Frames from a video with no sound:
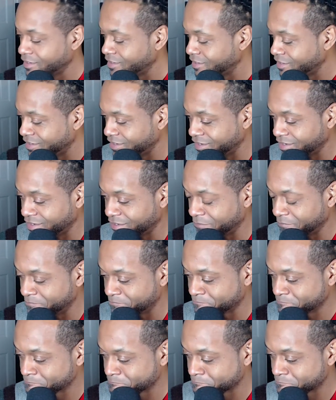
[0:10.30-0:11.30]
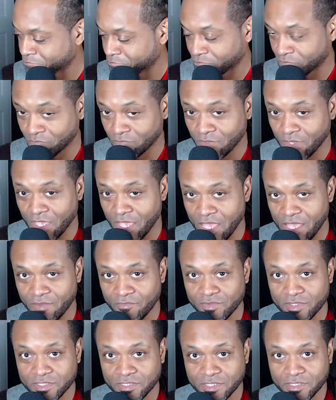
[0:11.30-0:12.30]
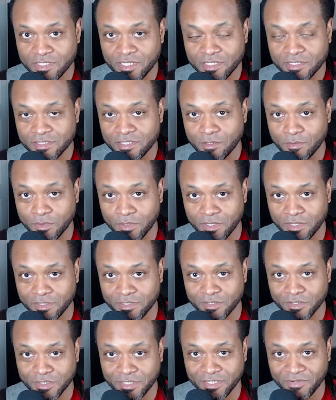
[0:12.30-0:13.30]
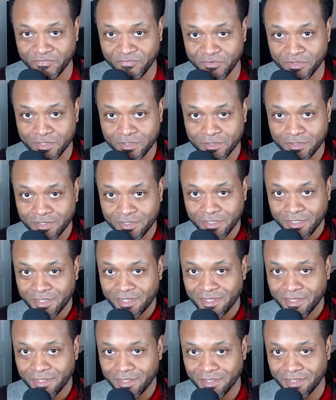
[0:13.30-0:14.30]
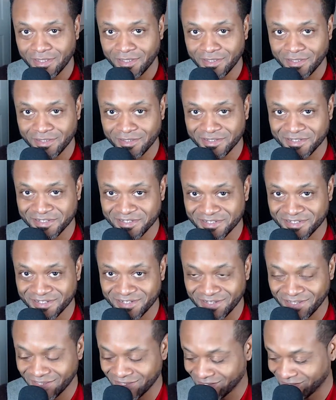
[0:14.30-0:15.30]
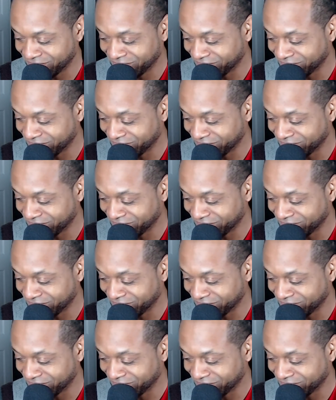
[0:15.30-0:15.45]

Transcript: Um, Obviously, there's something a little different today.